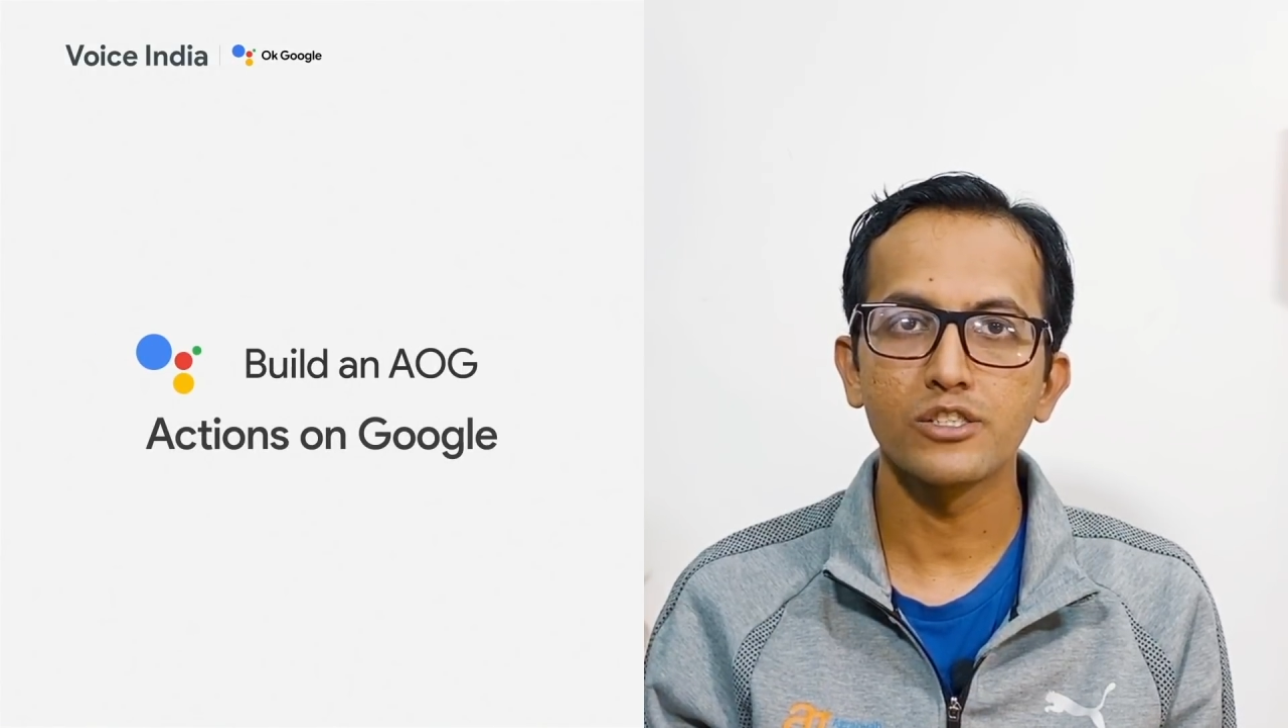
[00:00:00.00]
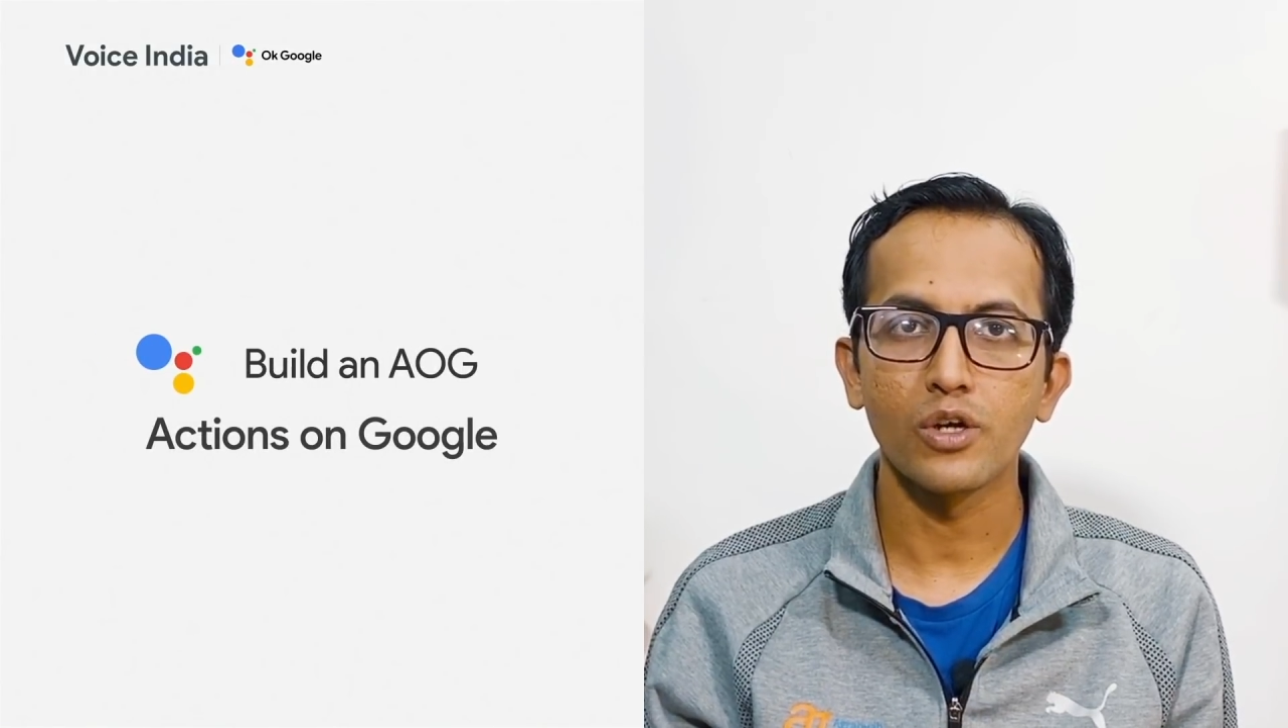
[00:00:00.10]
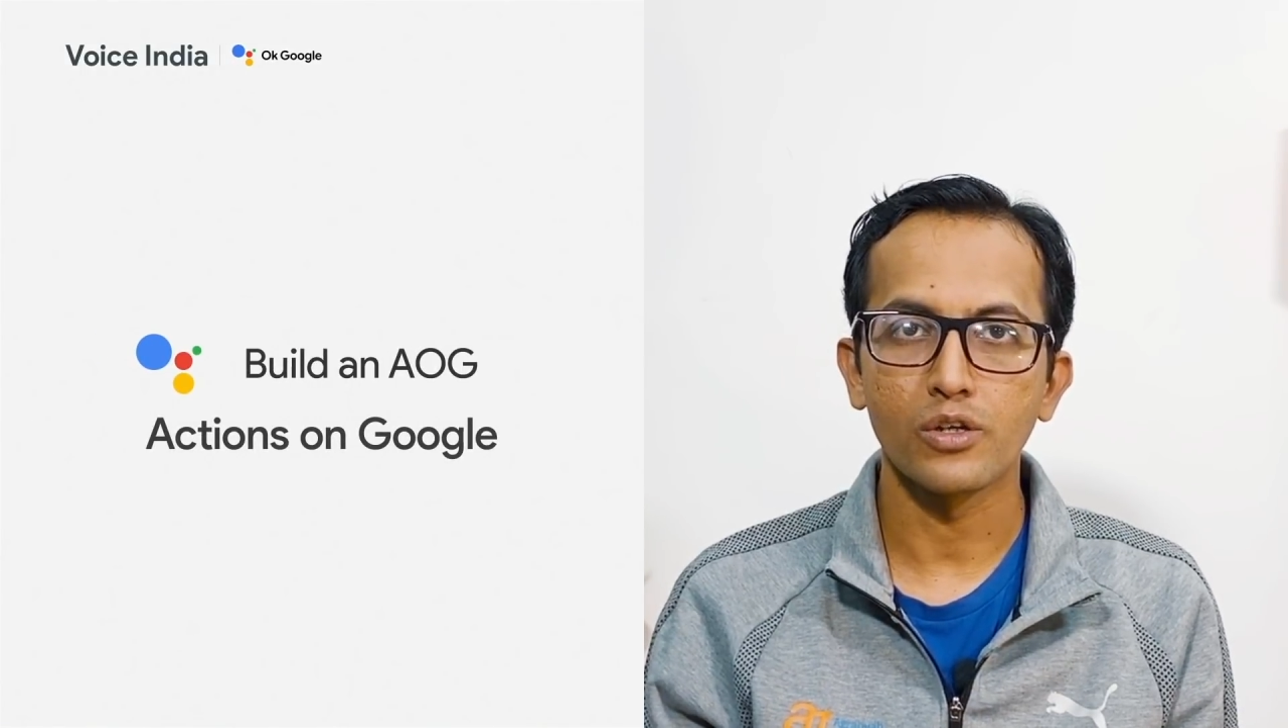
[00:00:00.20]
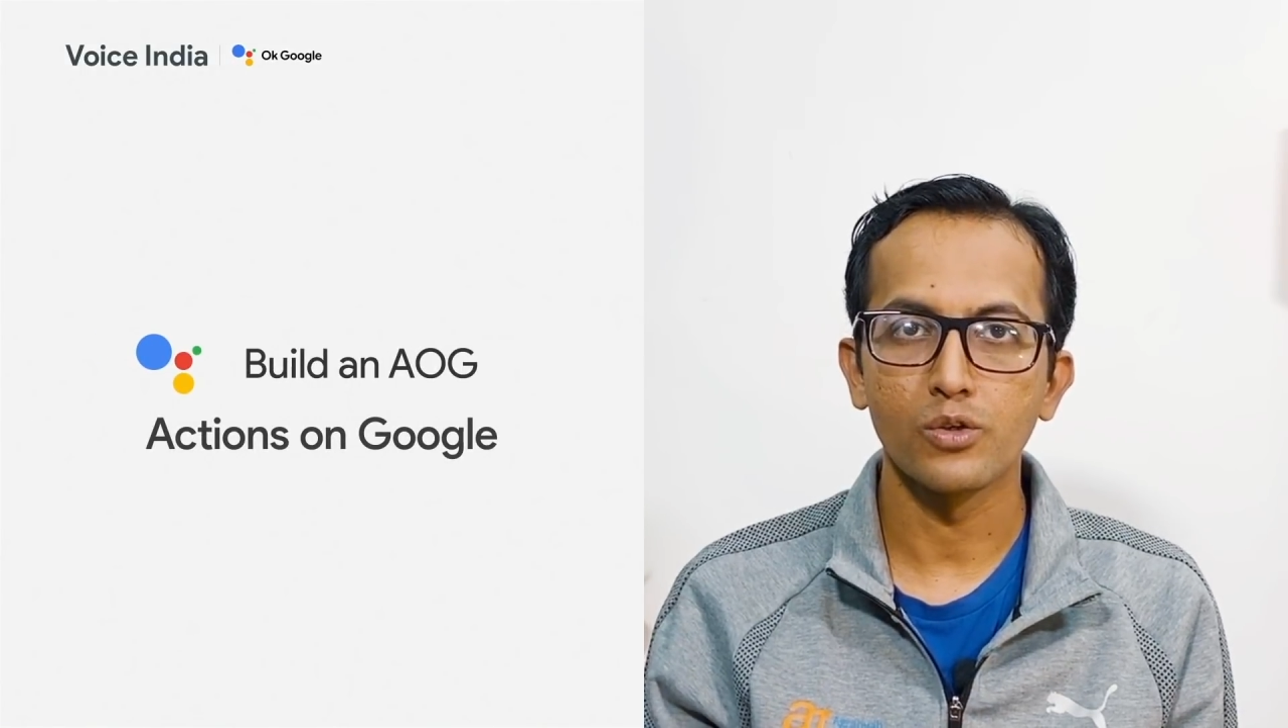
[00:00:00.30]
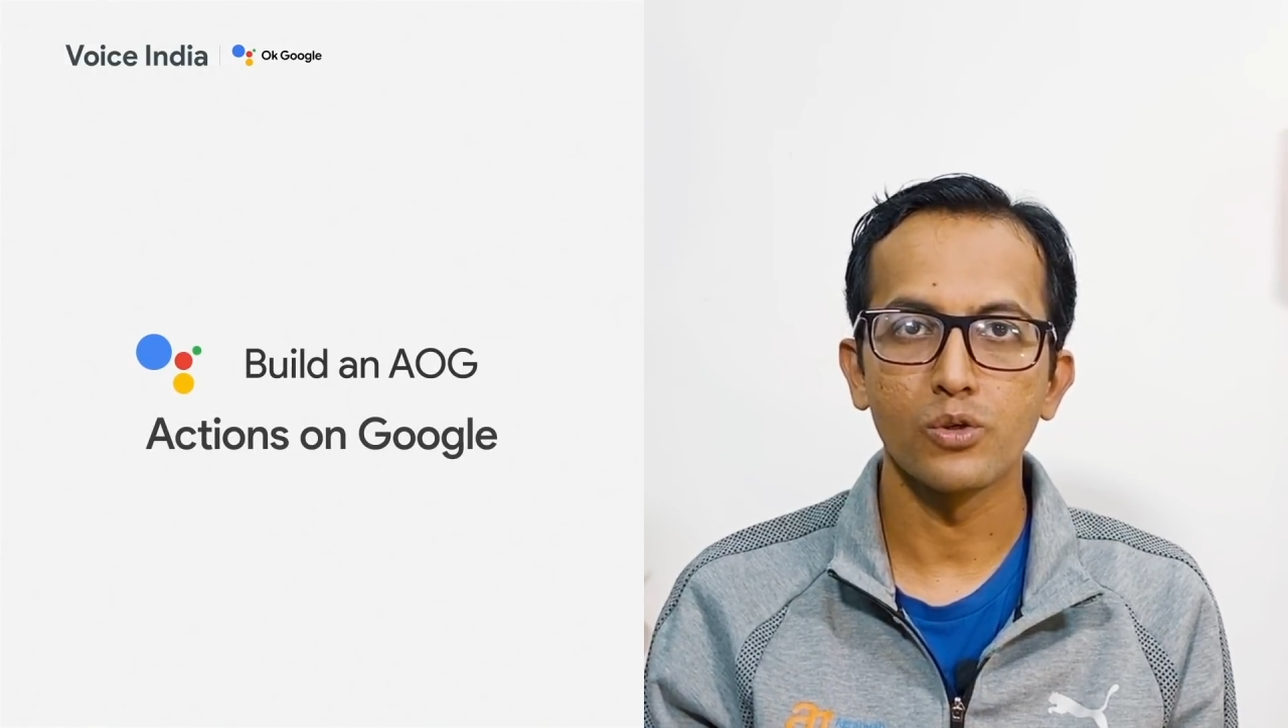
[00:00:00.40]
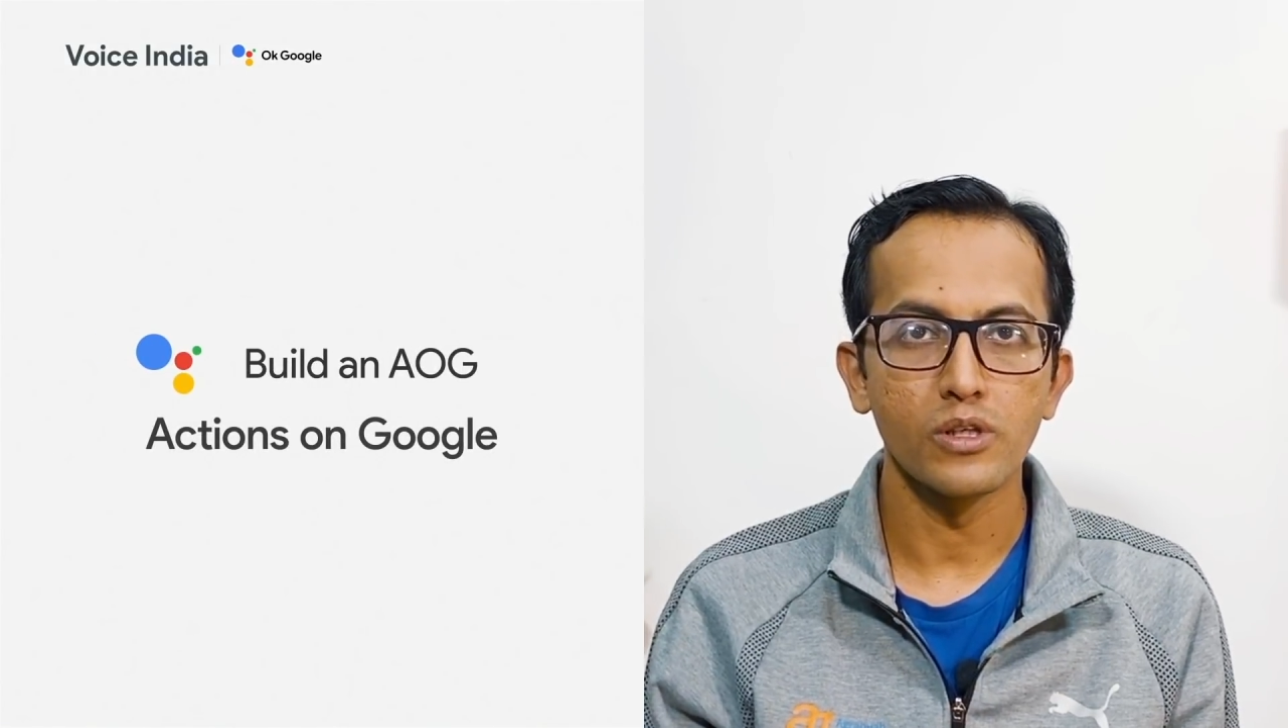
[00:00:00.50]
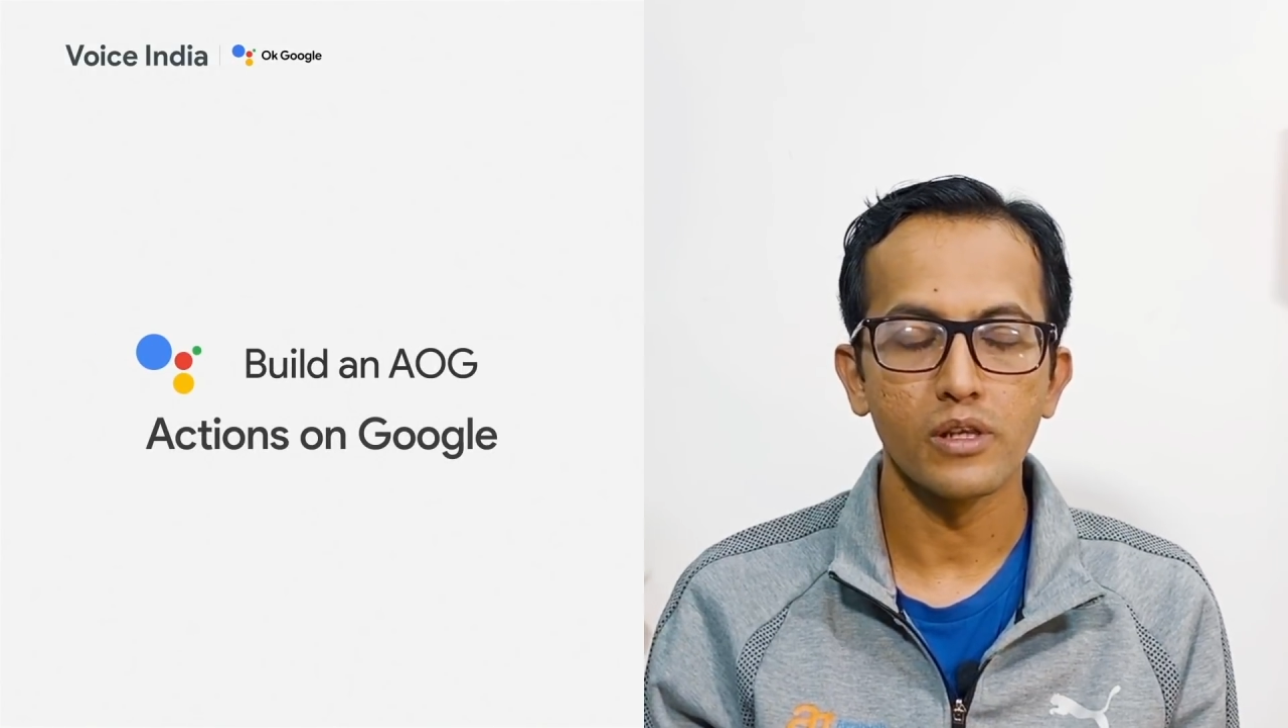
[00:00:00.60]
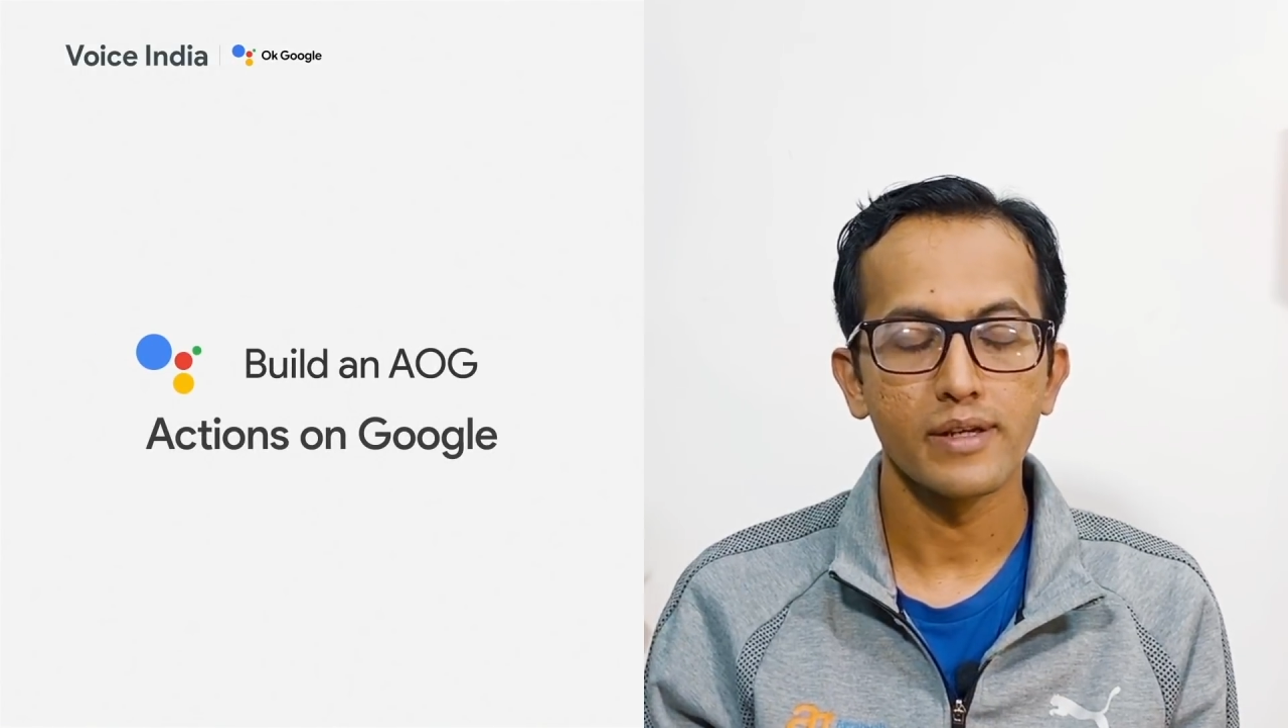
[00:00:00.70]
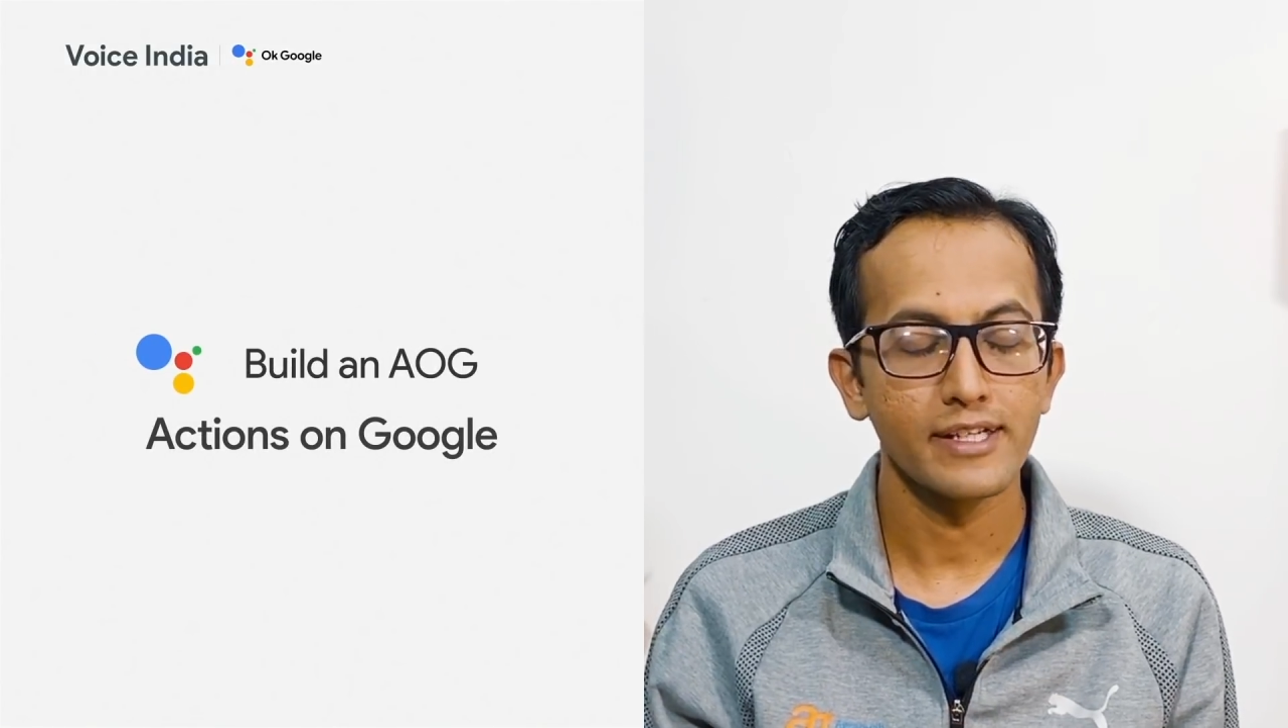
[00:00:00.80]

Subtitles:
on Google.